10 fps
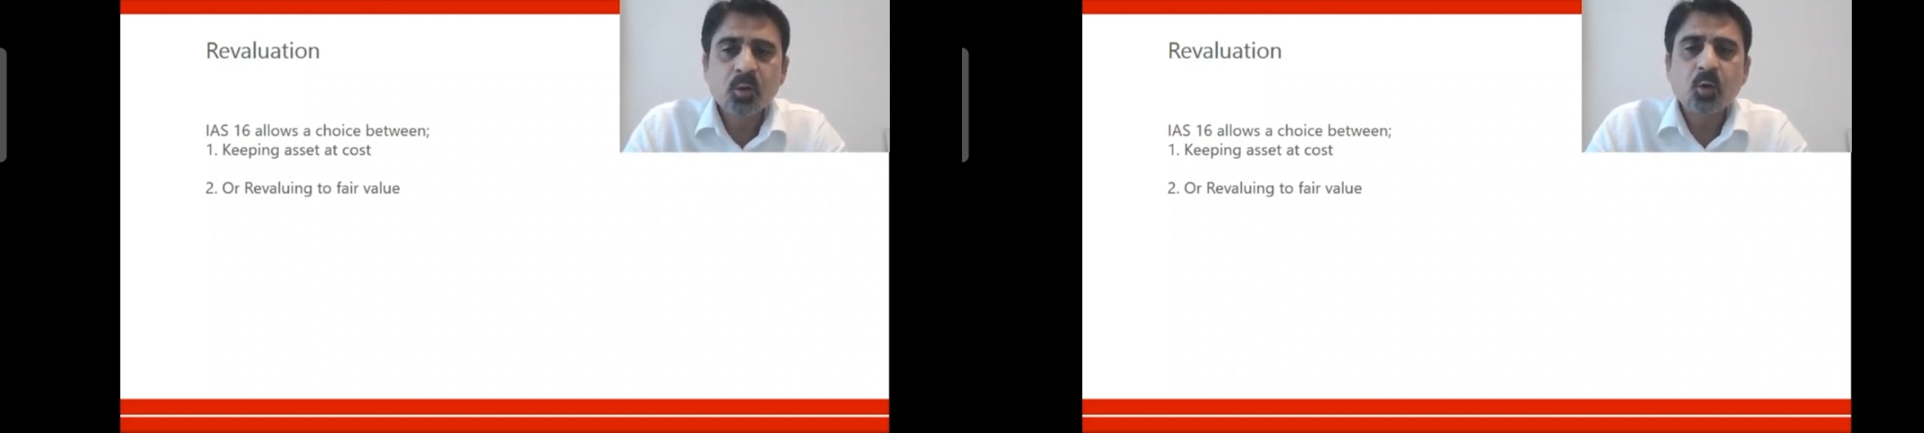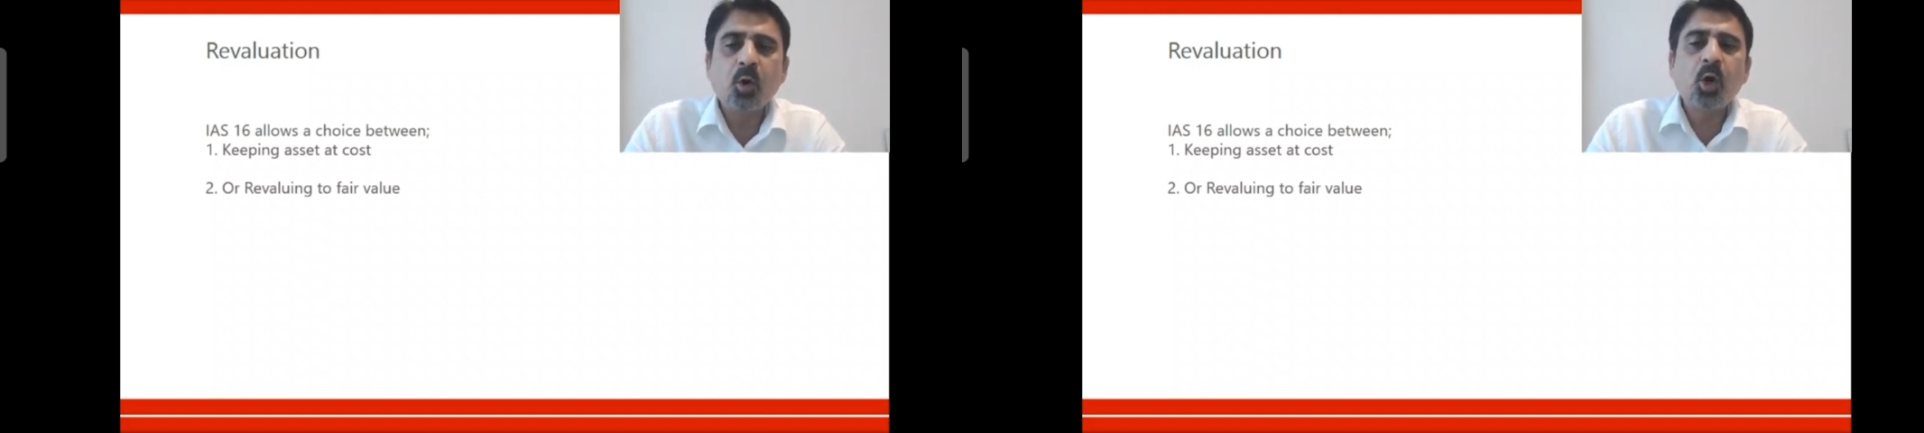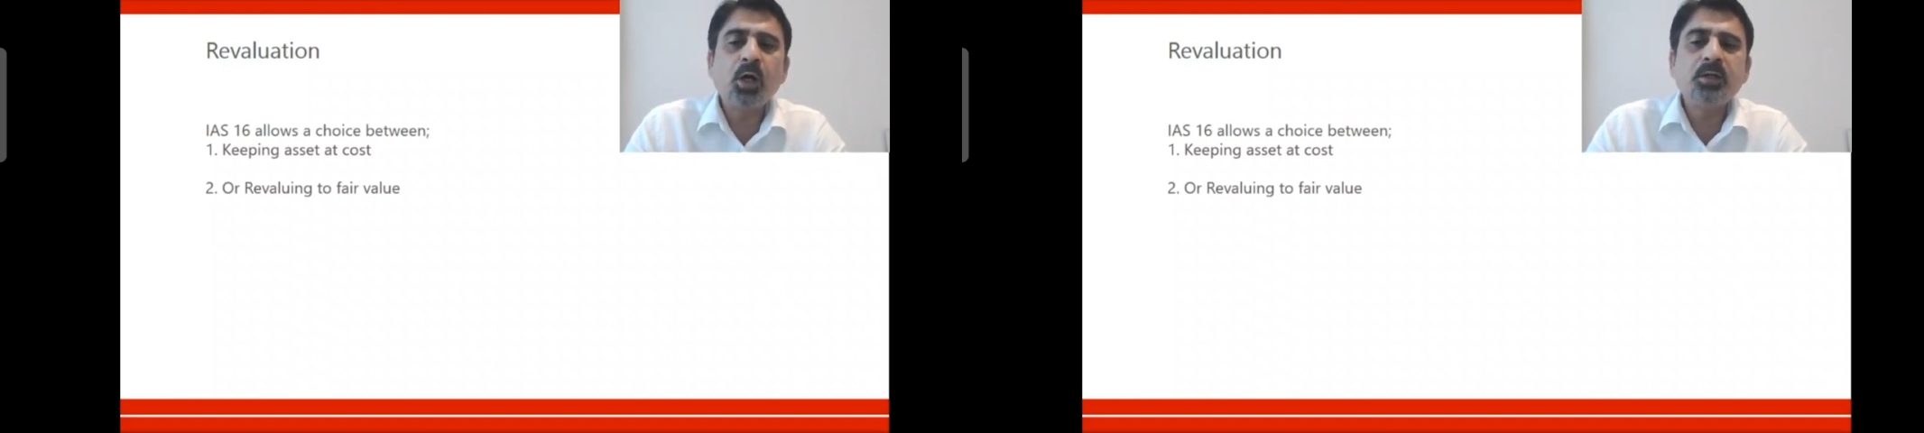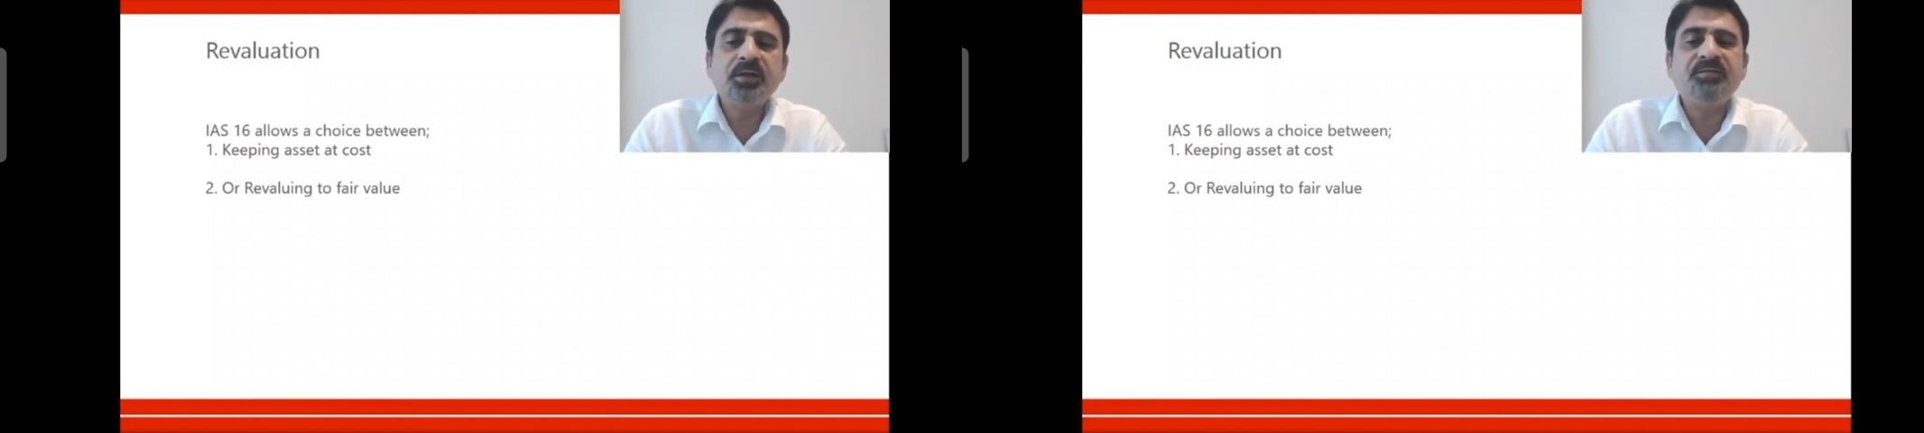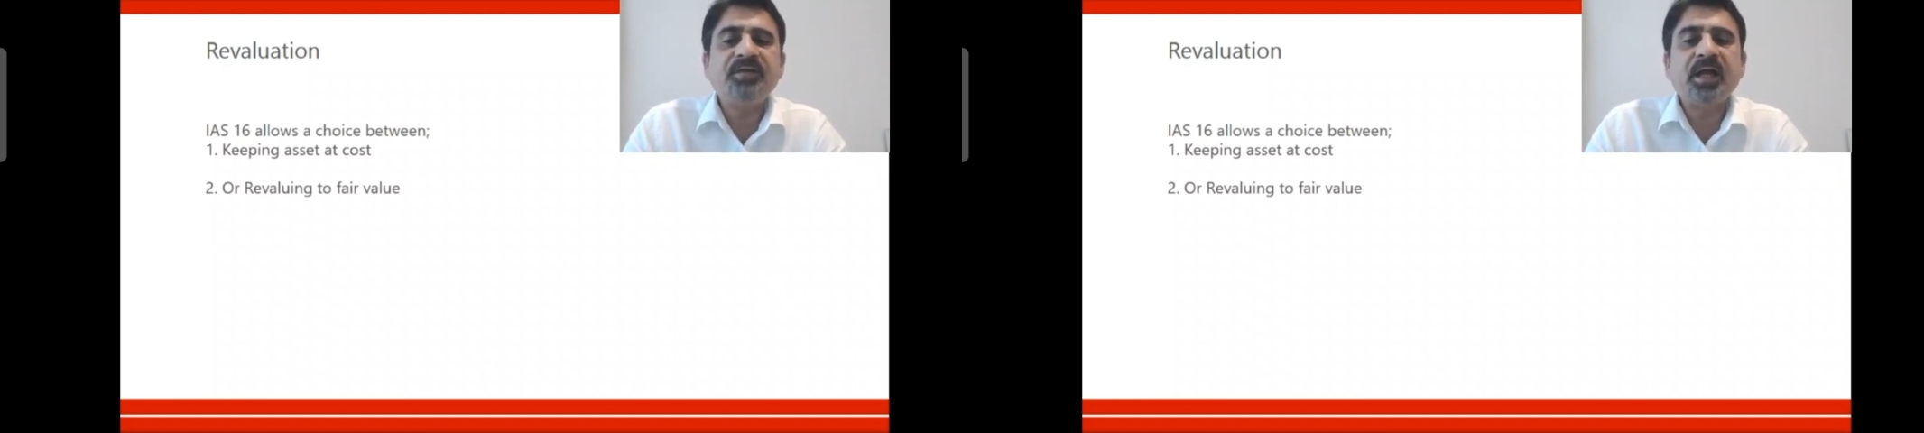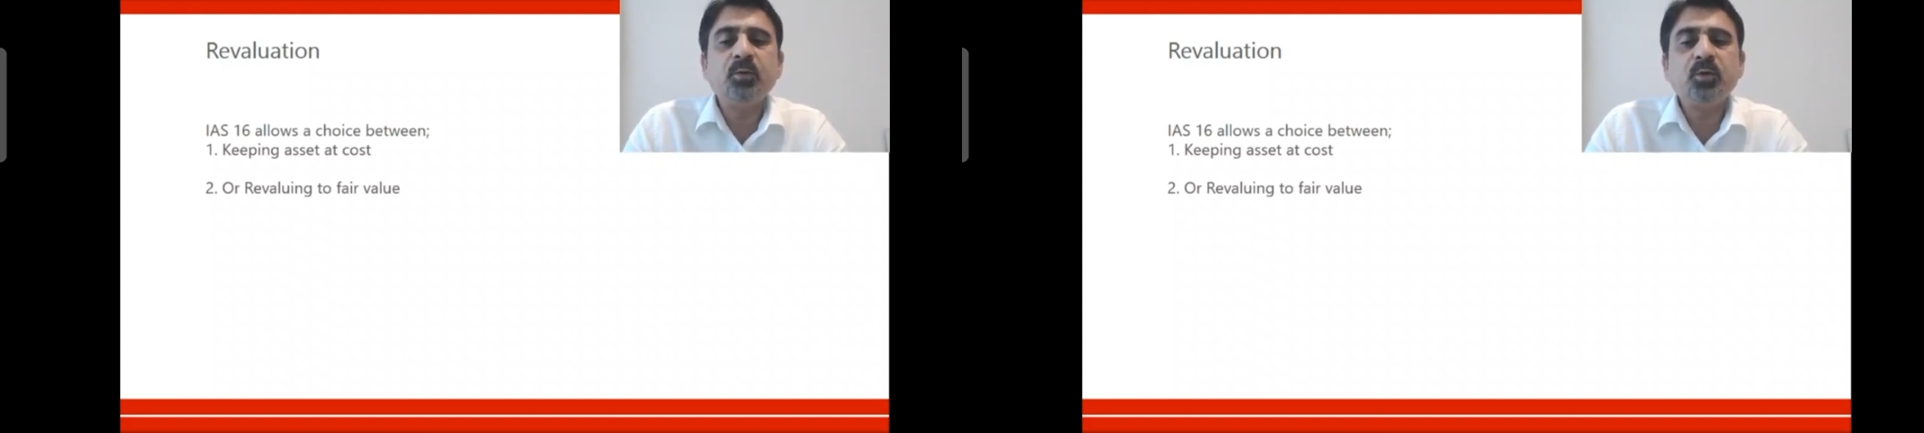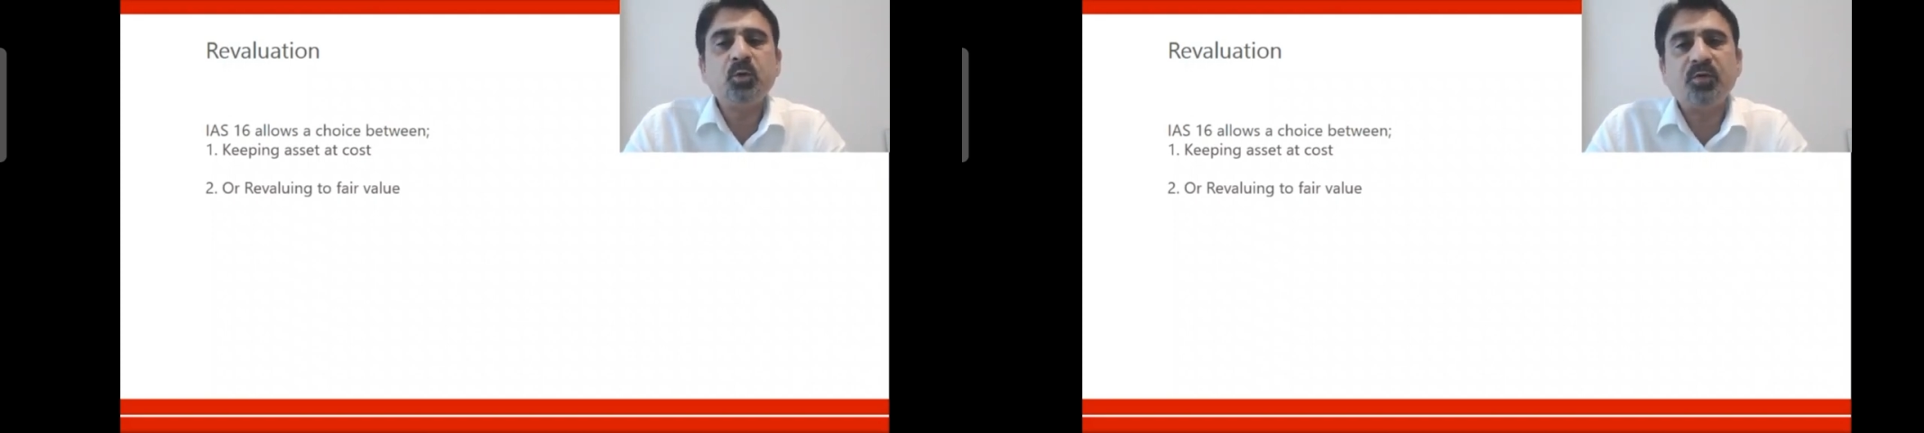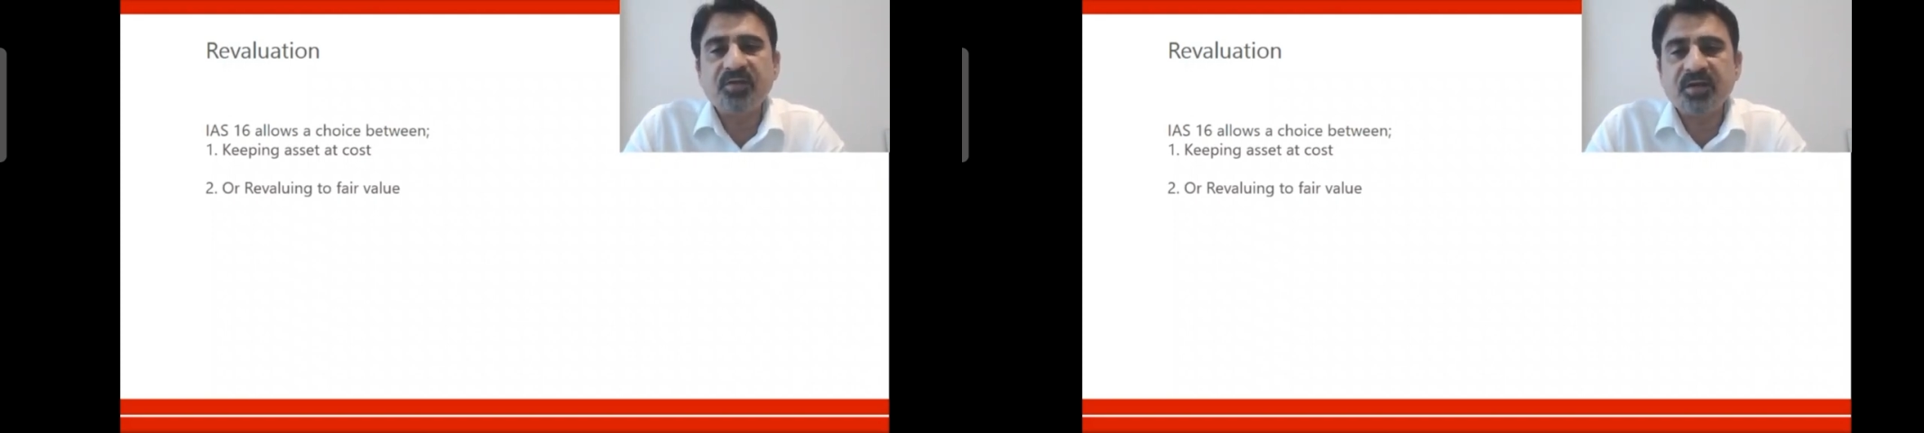or revaluing to
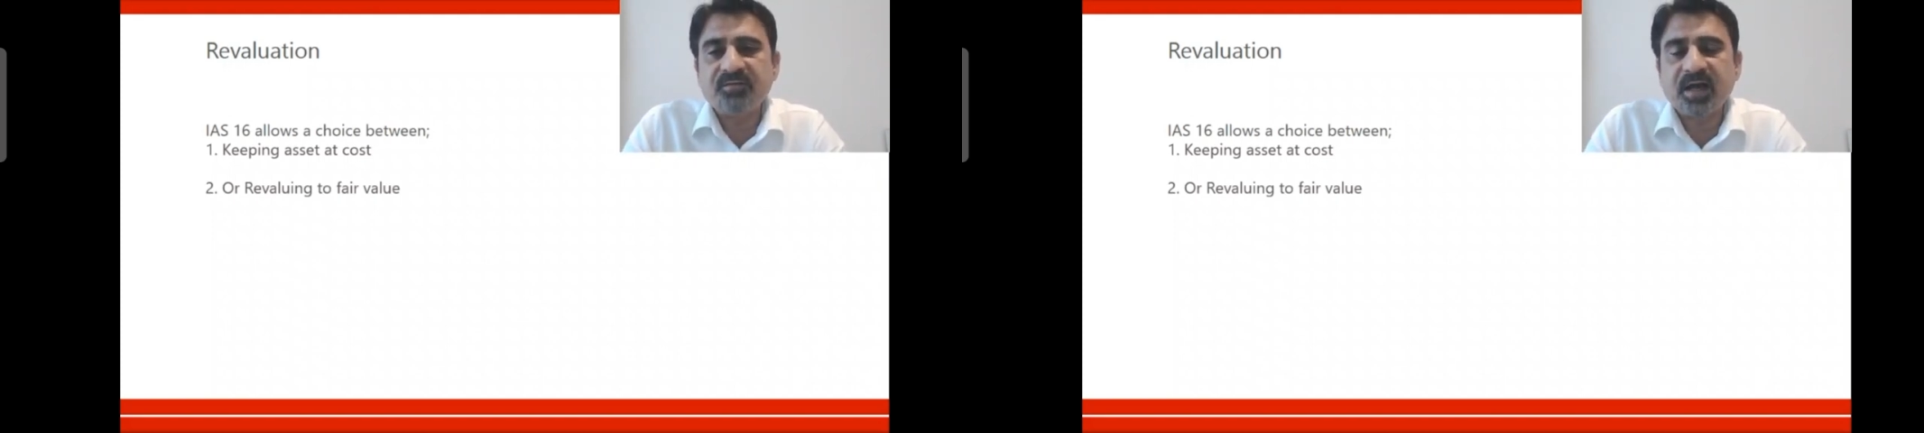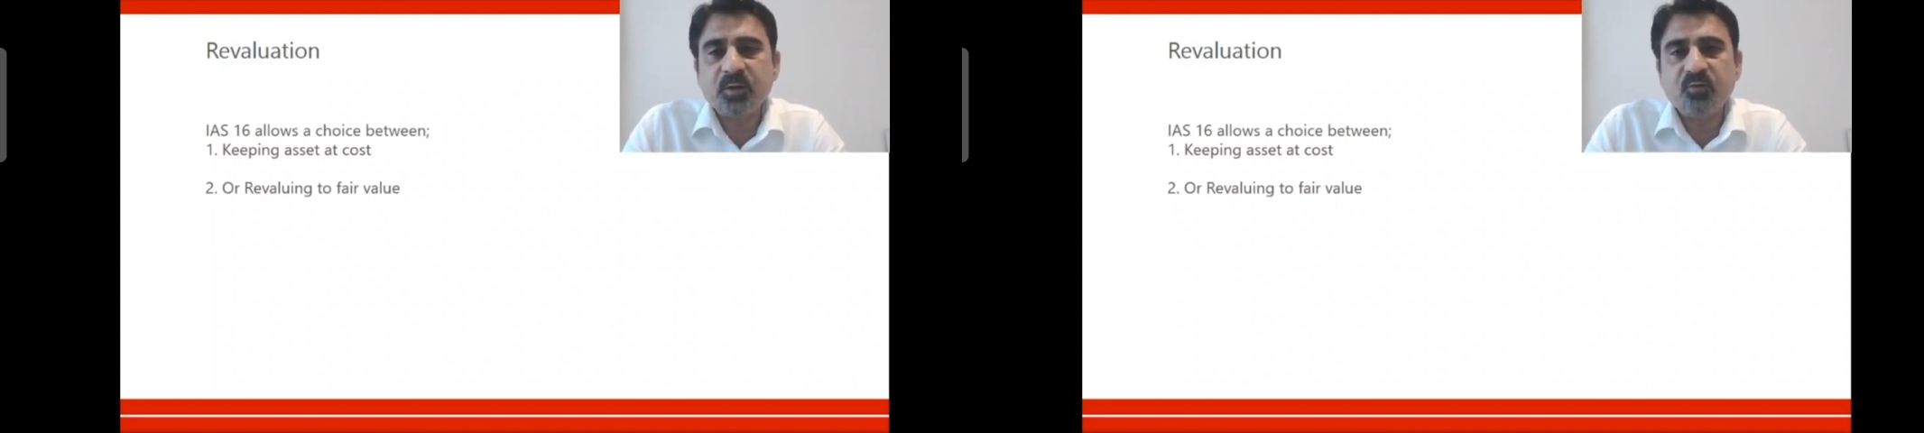a fair value.